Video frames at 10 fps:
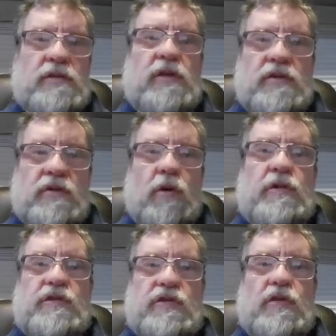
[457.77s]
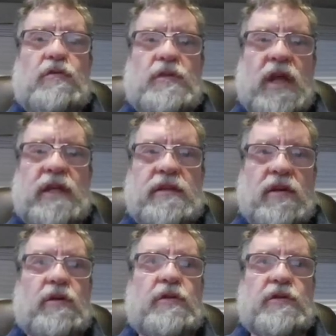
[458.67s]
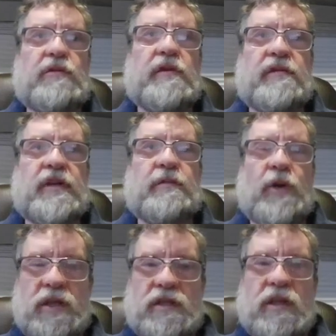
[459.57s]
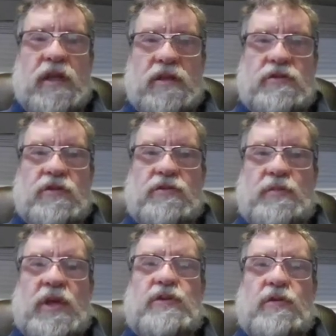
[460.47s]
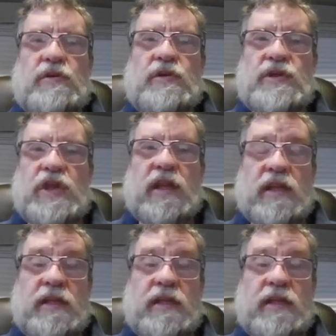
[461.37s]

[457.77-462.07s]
Just don't assume that they're going to do everything right, and just make sure you check.